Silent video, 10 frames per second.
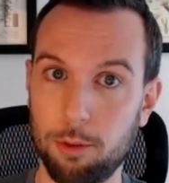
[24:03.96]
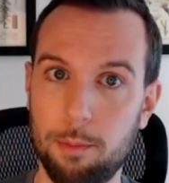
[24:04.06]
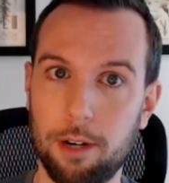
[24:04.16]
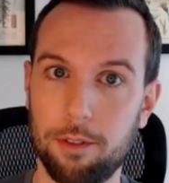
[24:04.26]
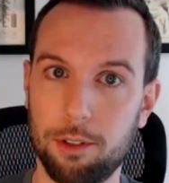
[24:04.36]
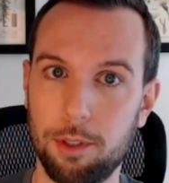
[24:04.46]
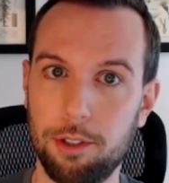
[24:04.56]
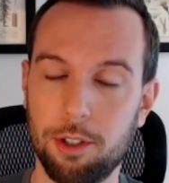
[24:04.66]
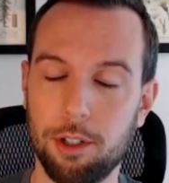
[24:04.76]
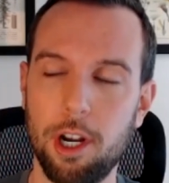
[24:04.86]
with metaverse
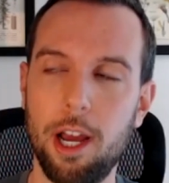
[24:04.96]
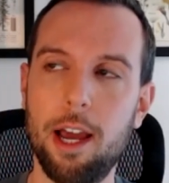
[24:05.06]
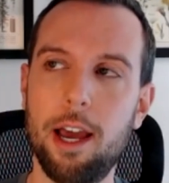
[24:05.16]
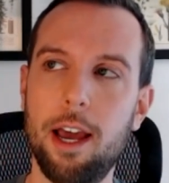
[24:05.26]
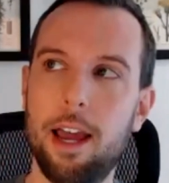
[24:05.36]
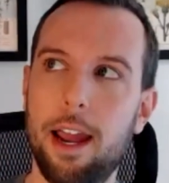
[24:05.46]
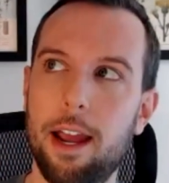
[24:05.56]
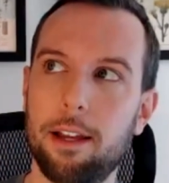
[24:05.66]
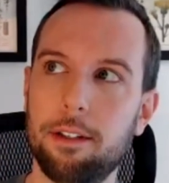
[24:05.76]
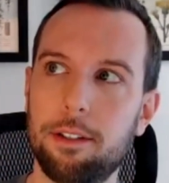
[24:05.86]
research,
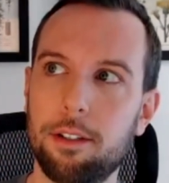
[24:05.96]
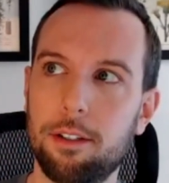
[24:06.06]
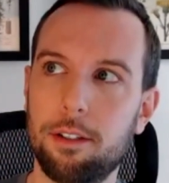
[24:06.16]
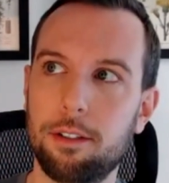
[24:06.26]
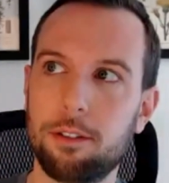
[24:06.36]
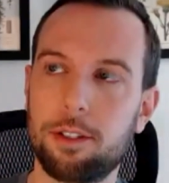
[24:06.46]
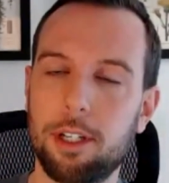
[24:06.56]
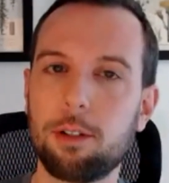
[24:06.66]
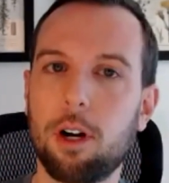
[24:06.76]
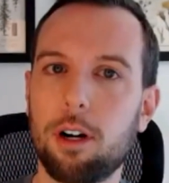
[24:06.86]
and
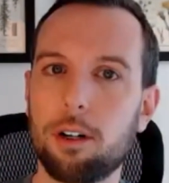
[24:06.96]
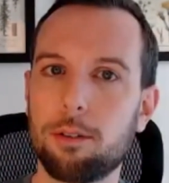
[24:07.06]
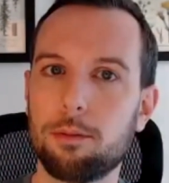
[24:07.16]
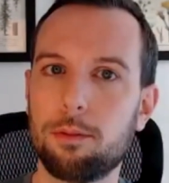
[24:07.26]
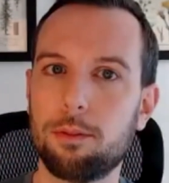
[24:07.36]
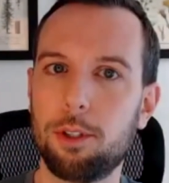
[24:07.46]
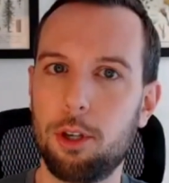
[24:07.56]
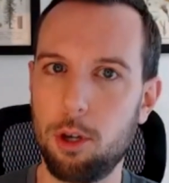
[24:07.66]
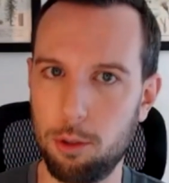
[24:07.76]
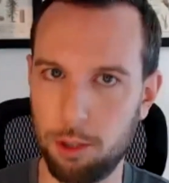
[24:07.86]
there are
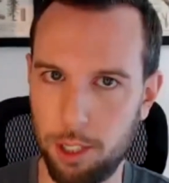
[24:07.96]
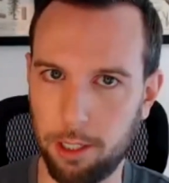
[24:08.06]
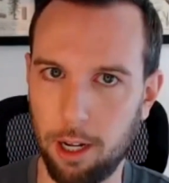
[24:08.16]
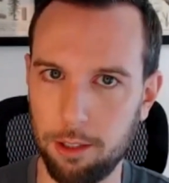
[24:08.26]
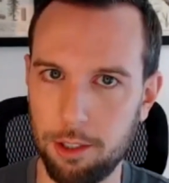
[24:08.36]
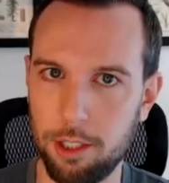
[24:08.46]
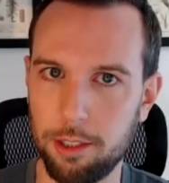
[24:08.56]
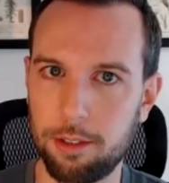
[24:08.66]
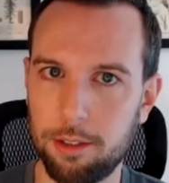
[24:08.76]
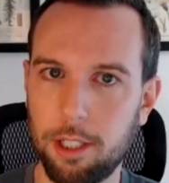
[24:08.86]
huge
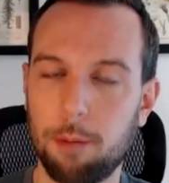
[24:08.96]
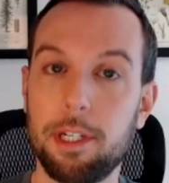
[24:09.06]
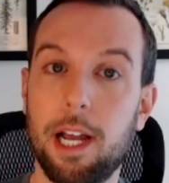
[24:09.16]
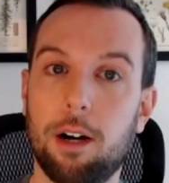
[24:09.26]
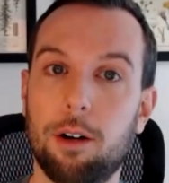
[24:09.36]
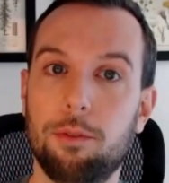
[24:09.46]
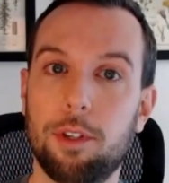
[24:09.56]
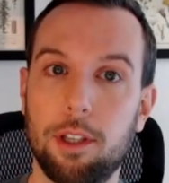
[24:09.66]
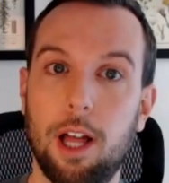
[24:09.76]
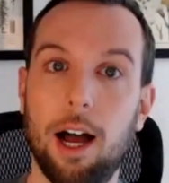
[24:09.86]
technologies coming down
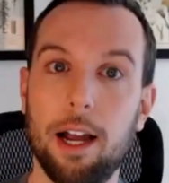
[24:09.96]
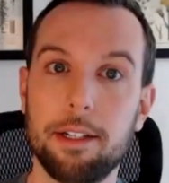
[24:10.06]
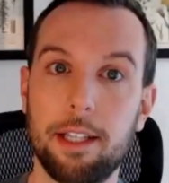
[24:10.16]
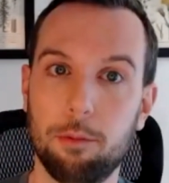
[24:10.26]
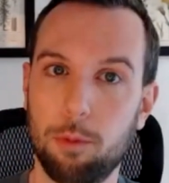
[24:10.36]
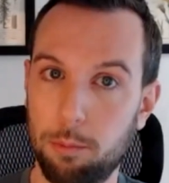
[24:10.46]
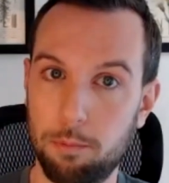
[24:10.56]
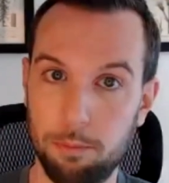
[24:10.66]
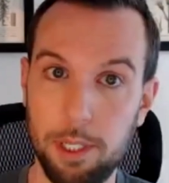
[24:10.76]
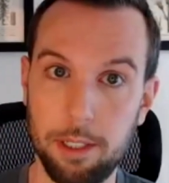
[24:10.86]
the line that will
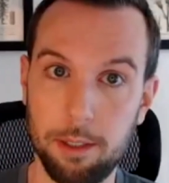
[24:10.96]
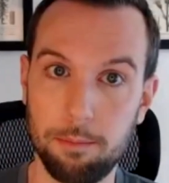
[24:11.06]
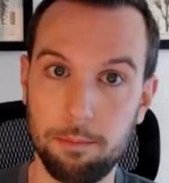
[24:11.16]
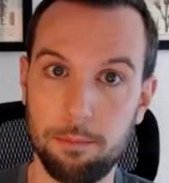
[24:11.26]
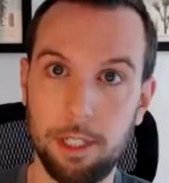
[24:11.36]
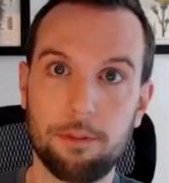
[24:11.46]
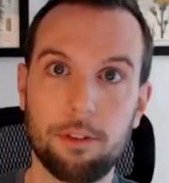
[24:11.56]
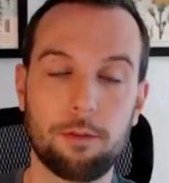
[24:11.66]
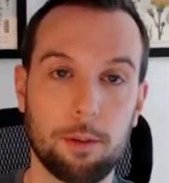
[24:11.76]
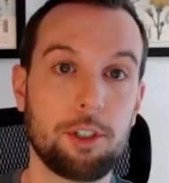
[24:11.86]
be
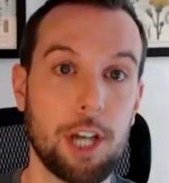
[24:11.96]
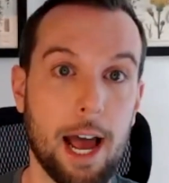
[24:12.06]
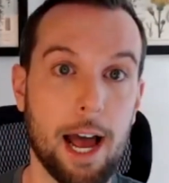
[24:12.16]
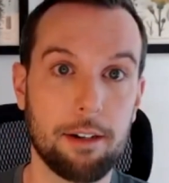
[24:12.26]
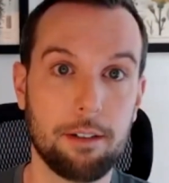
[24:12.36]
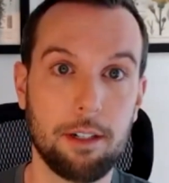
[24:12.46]
different from chat.